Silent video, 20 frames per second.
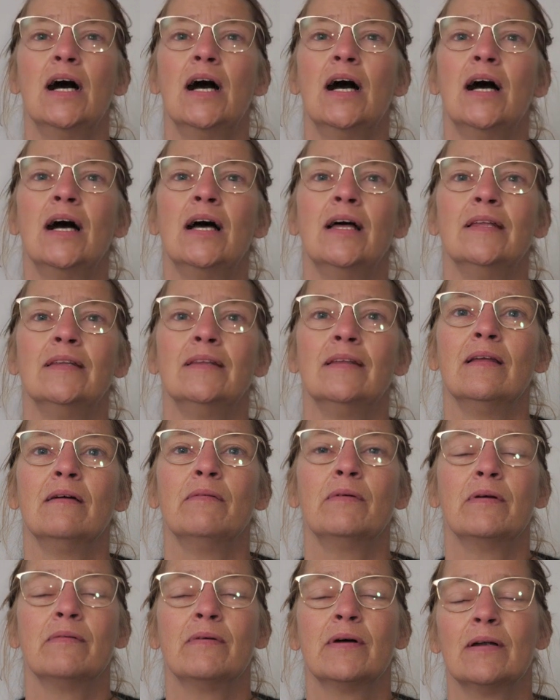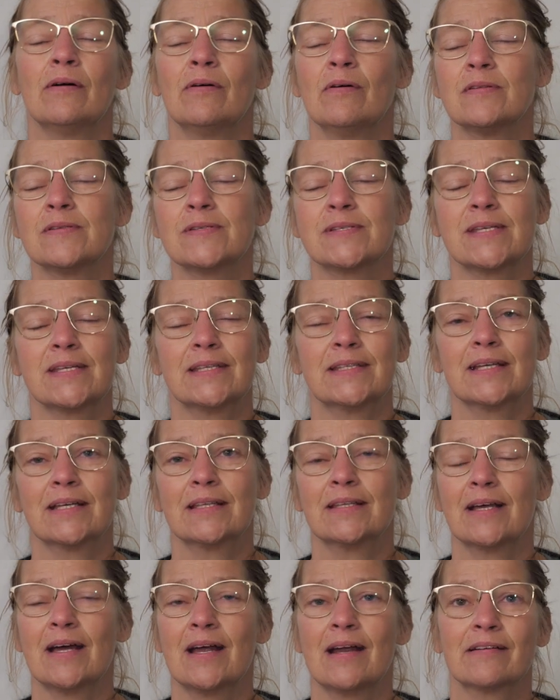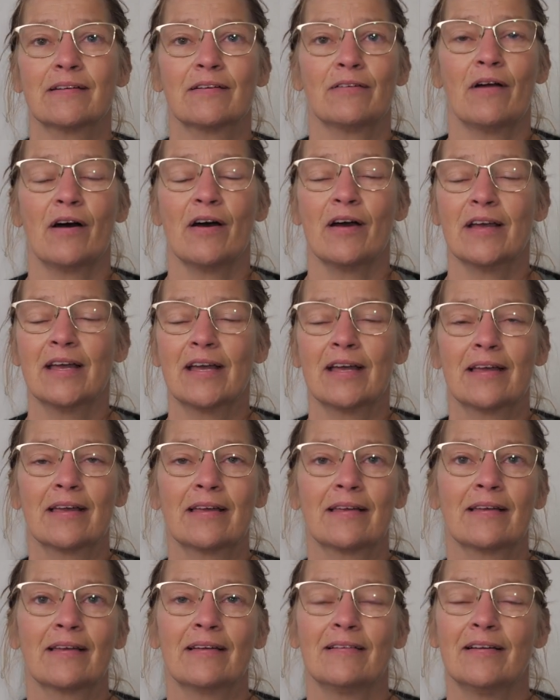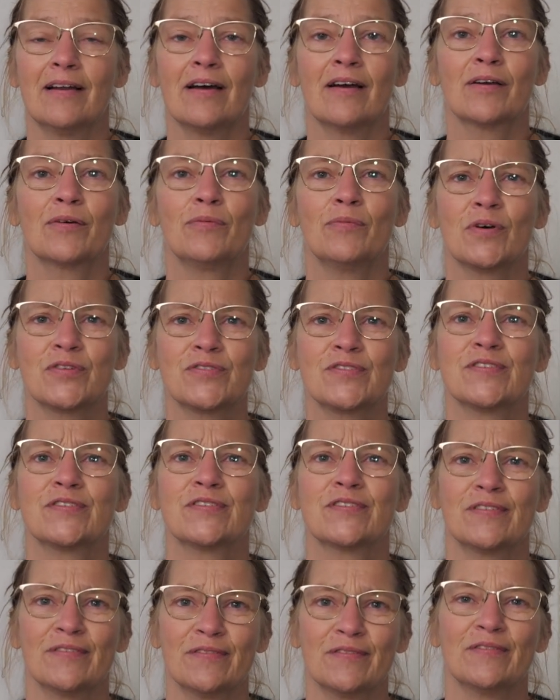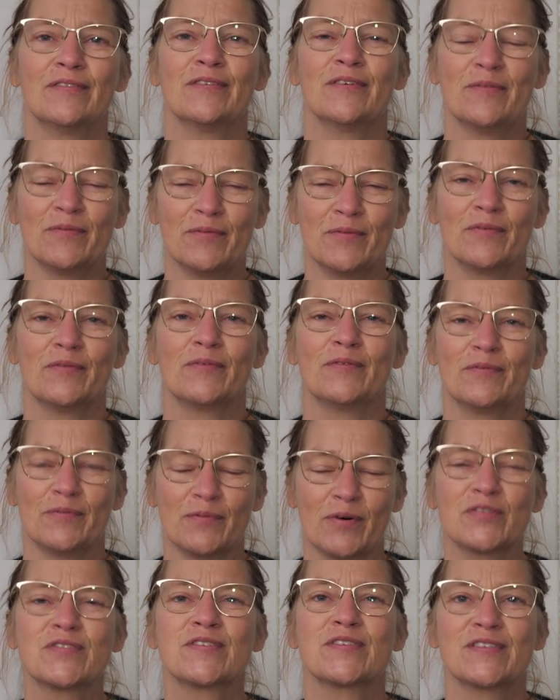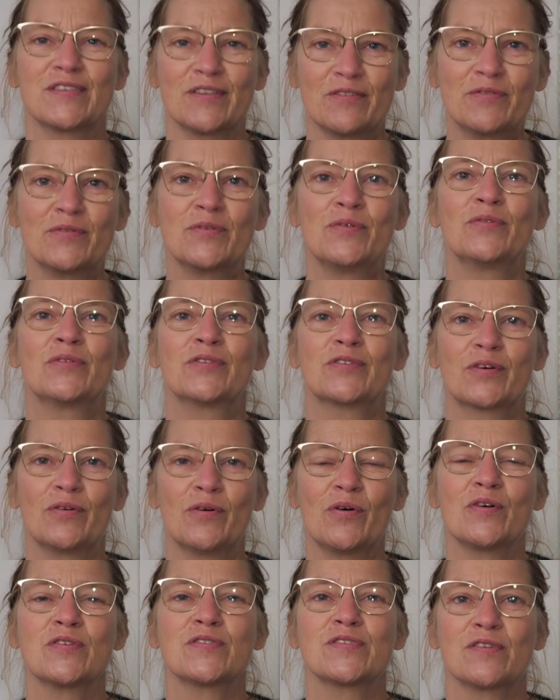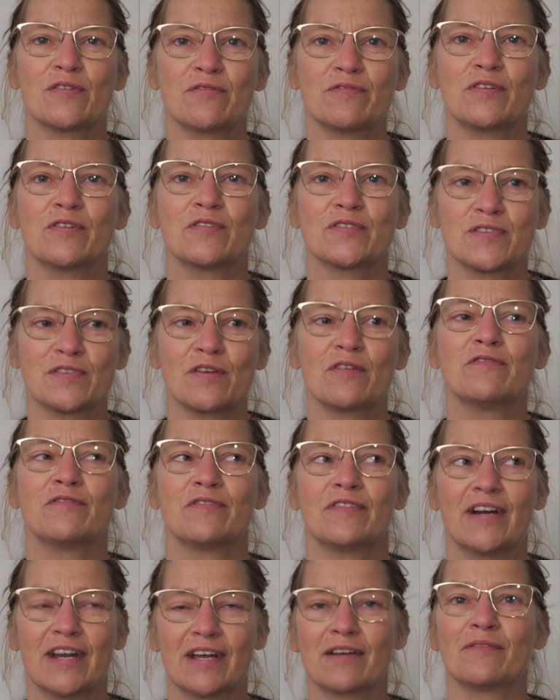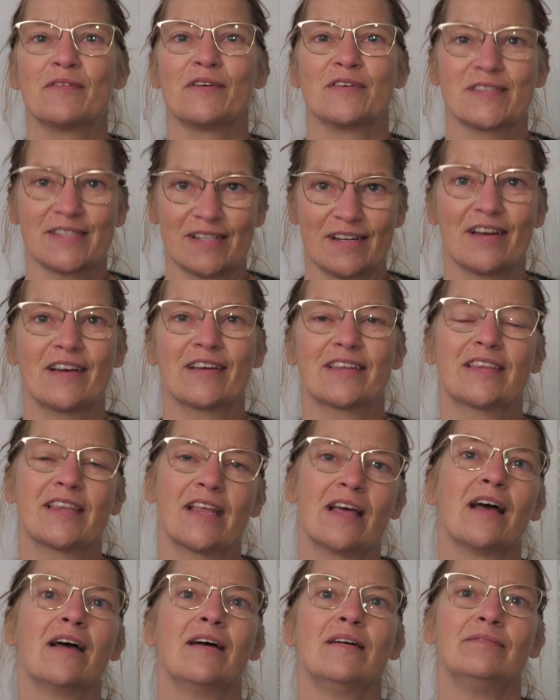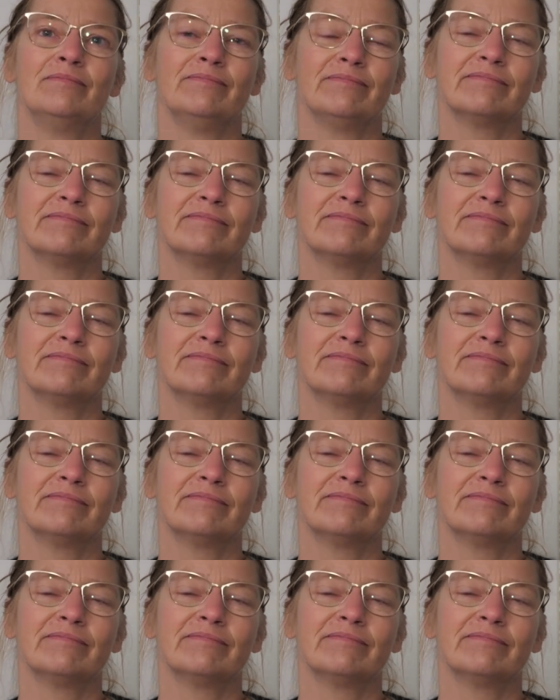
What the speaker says: And we were all sitting there crying, like, what's the root cause of your suffering, was like the...